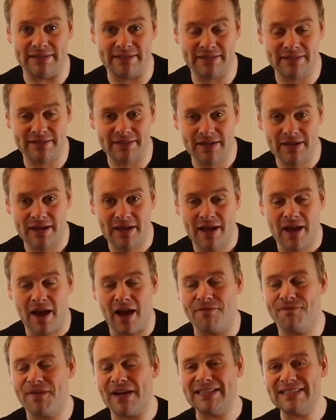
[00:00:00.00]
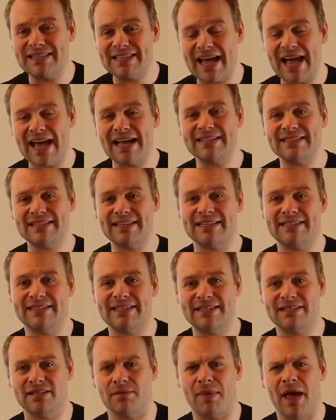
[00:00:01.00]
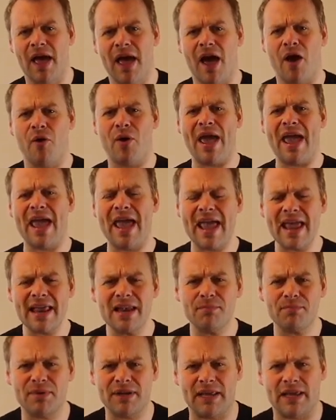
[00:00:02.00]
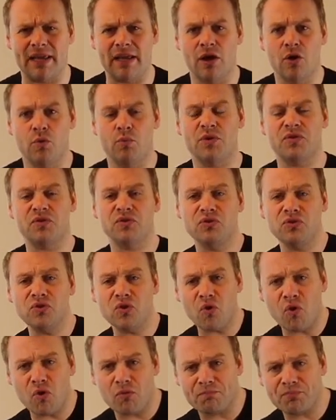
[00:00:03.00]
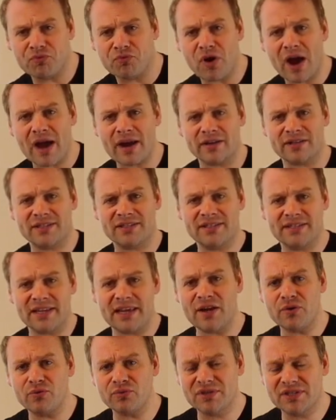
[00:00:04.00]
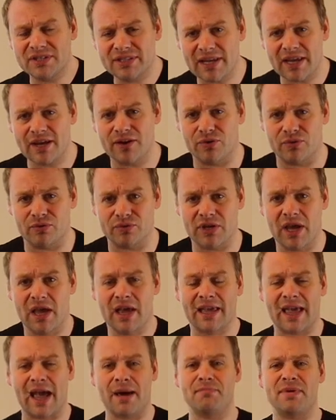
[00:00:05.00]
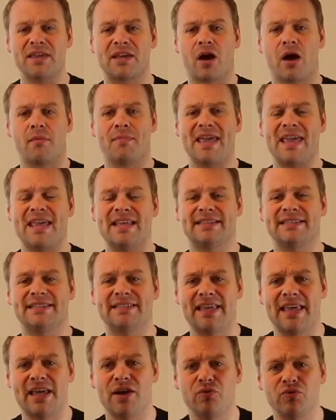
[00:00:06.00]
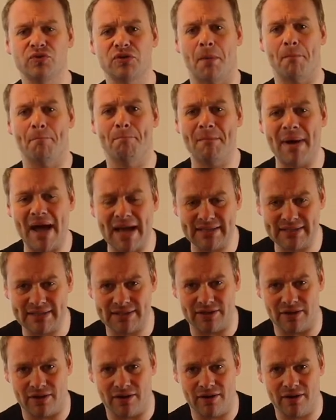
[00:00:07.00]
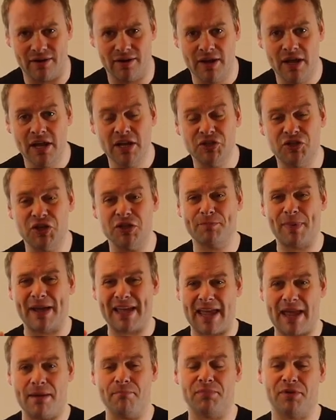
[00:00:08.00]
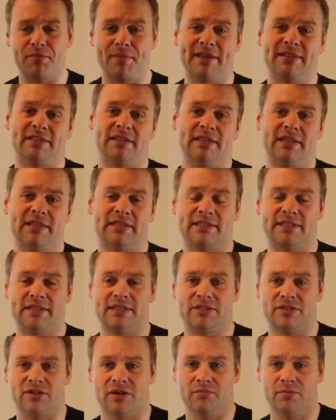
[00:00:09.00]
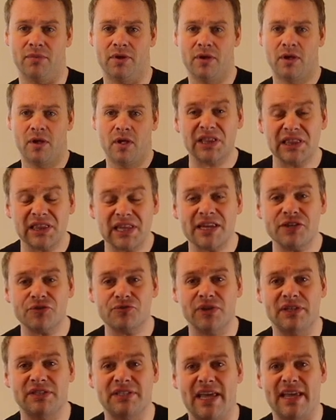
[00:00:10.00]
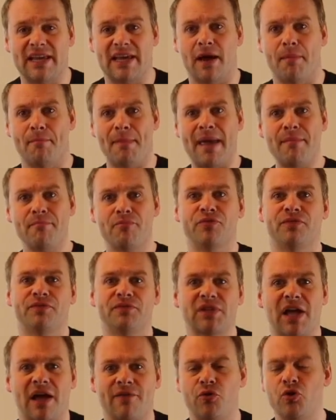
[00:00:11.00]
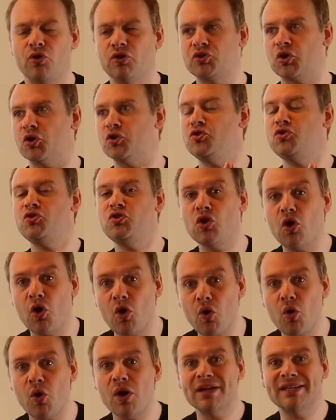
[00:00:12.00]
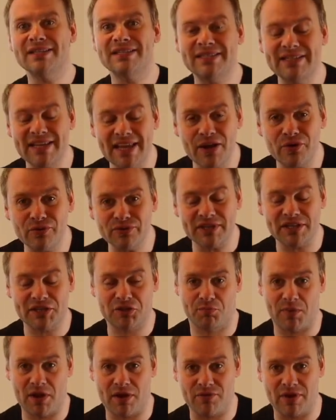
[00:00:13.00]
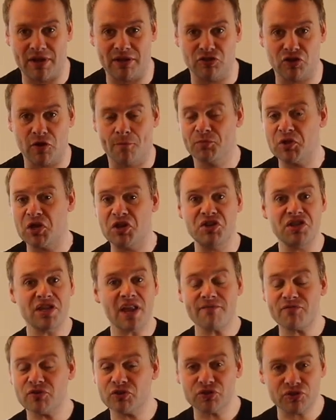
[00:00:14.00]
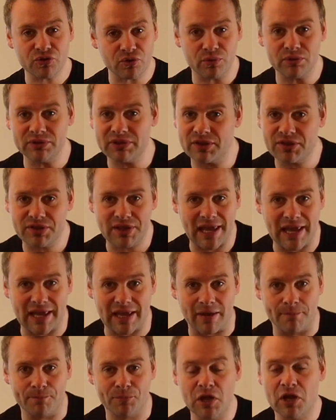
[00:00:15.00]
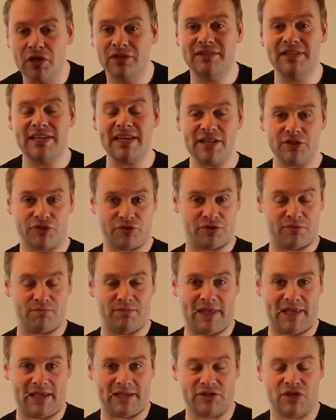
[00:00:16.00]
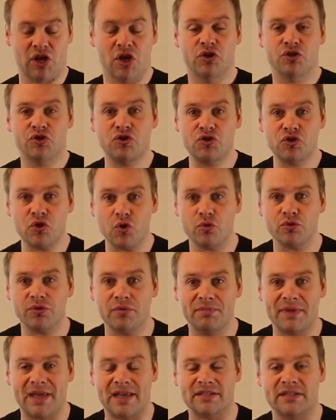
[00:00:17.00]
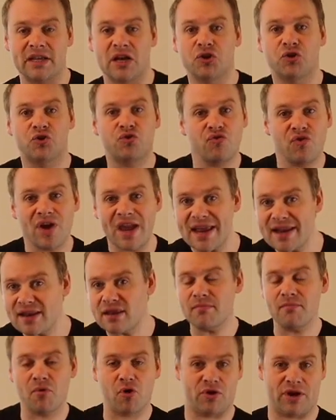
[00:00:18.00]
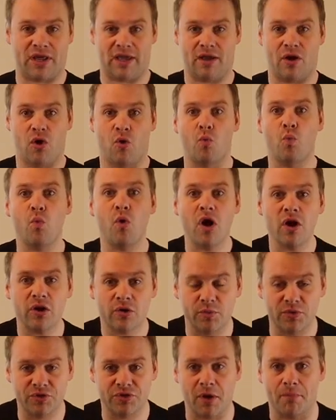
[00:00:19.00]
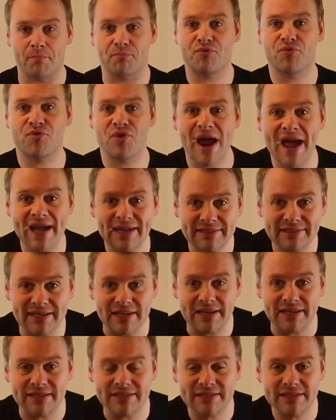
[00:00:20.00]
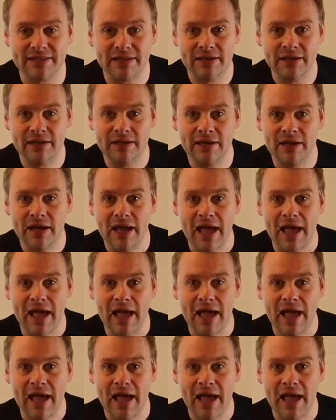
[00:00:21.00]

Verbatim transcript: Leeds. A fantastic system how anybody with no prior sales skills can become a sales master just by implementing this system. You could literally take a member of staff who's got no sales experience, never sold a thing. Teach them this, show them this, train them on it, work with them, practice